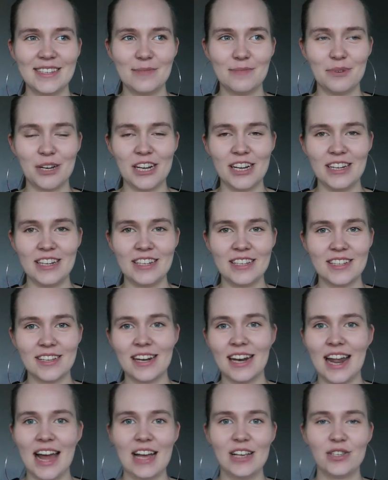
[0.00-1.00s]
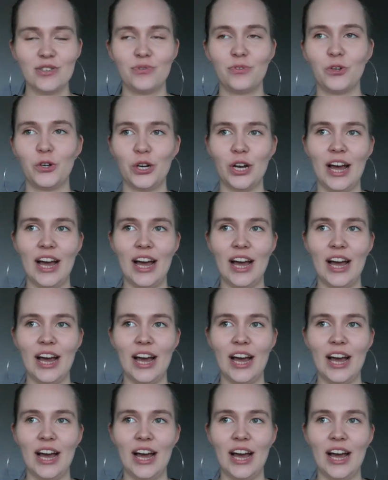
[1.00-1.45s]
but it doesn't last for